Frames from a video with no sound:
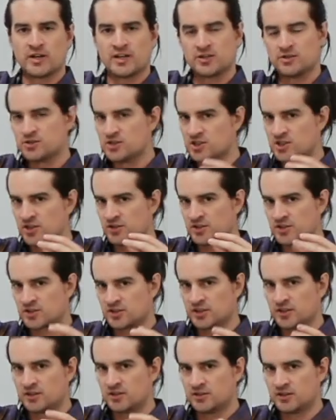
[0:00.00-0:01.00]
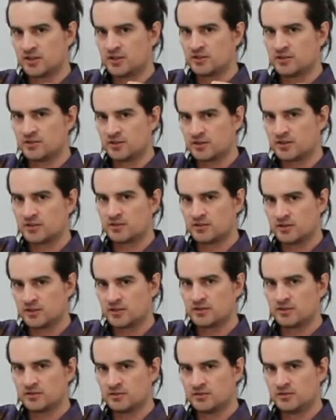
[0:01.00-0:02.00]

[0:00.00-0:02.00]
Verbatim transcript: And you just hear this click, click, click, click.